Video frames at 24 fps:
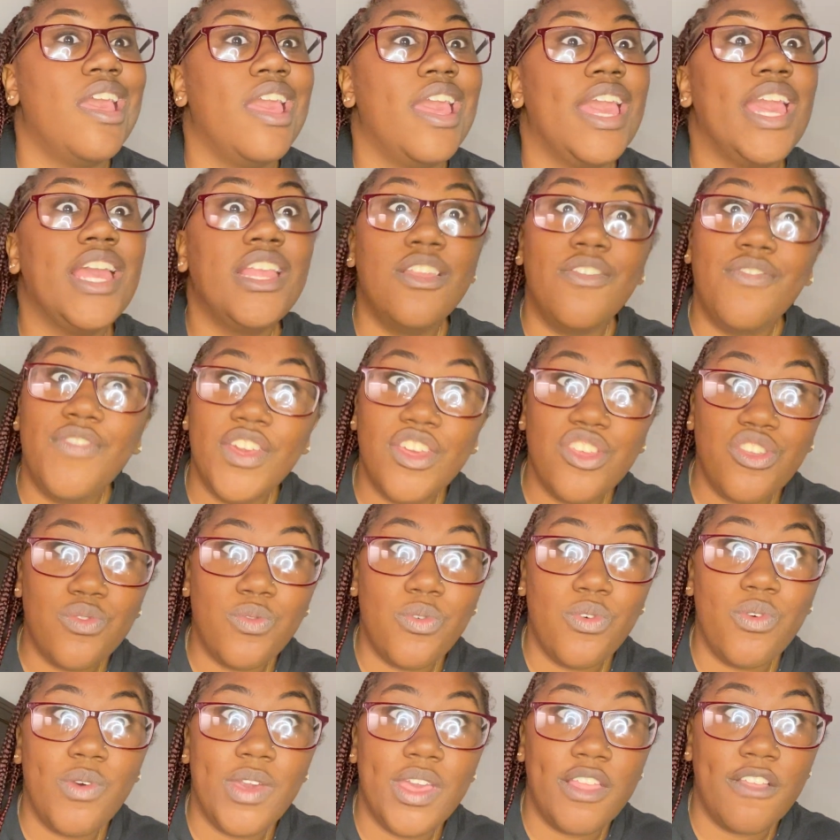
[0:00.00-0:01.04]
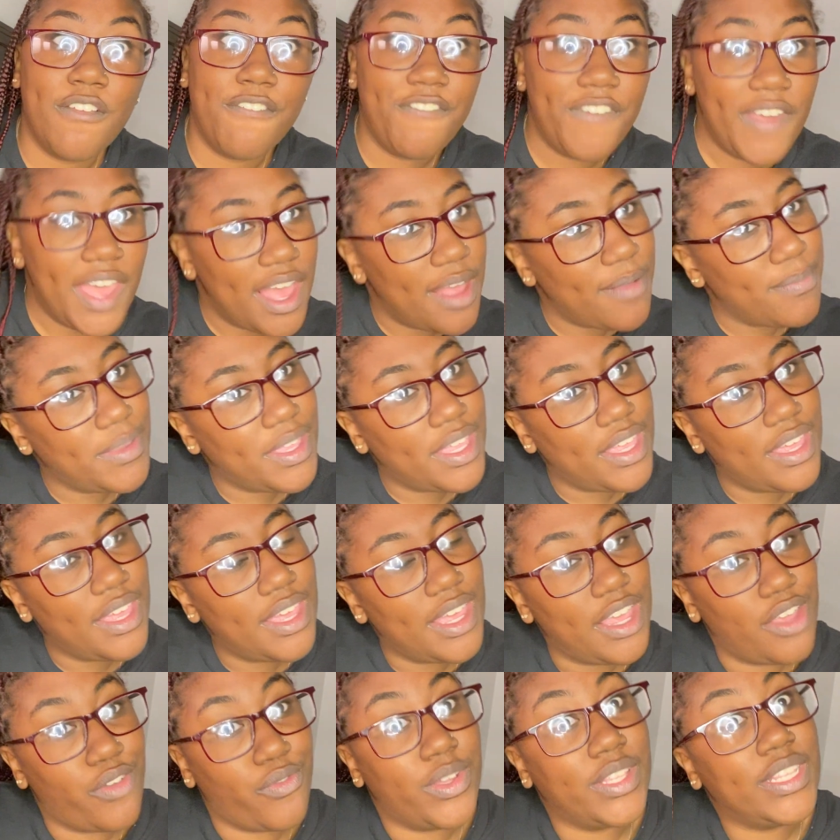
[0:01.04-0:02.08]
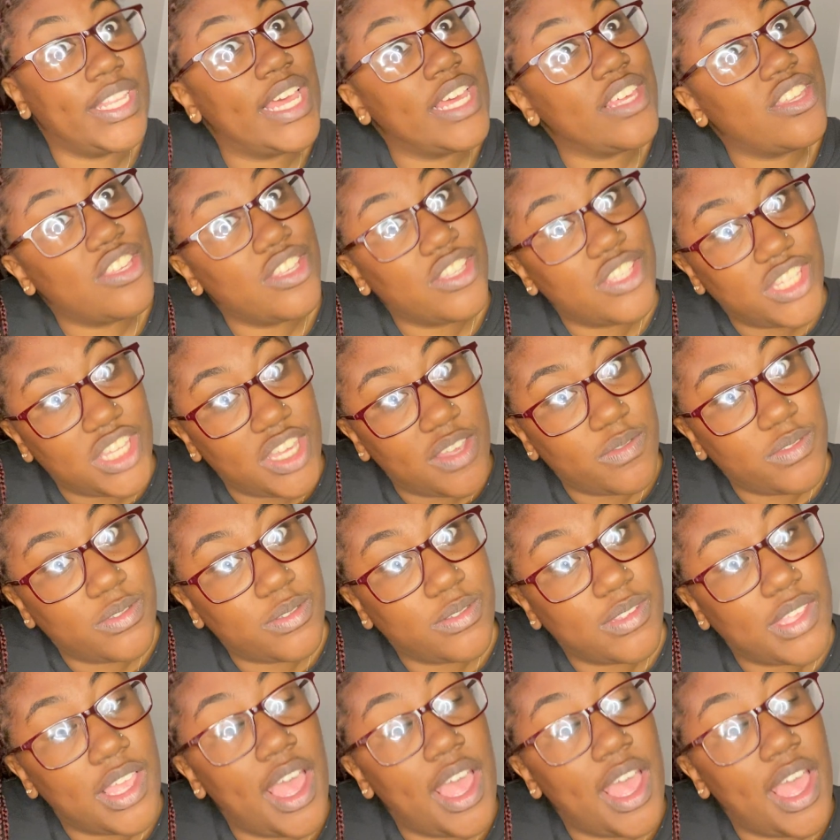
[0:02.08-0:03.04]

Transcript: individual in the family and relationships,